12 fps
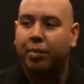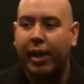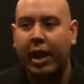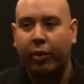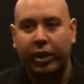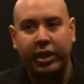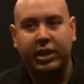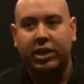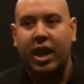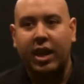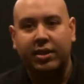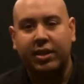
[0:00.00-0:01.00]
Blind Willie
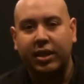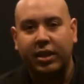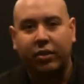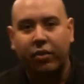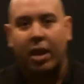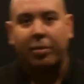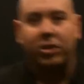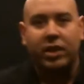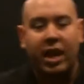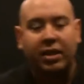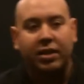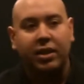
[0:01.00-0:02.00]
Johnson and Robert
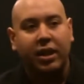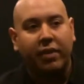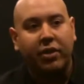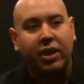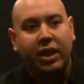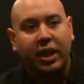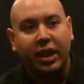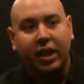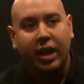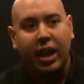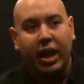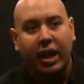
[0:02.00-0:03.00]
Johnson and
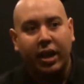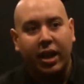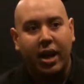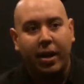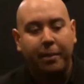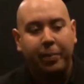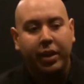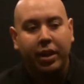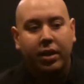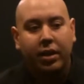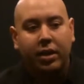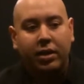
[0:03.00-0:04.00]
everything. And
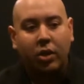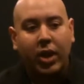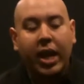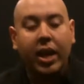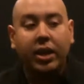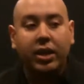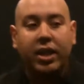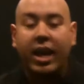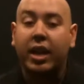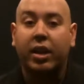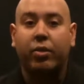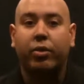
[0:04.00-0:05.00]
so I got into
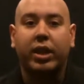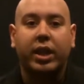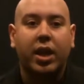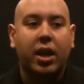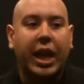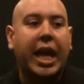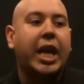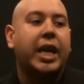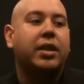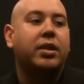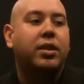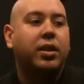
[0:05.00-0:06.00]
that at a really young
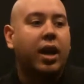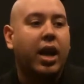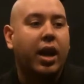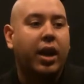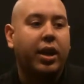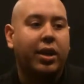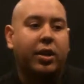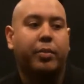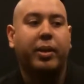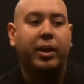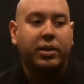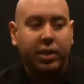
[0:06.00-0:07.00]
age in
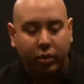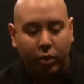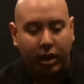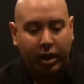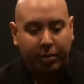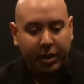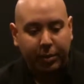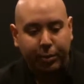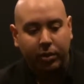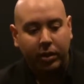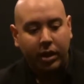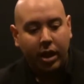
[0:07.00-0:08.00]
comparison to a lot of
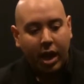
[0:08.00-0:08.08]
people.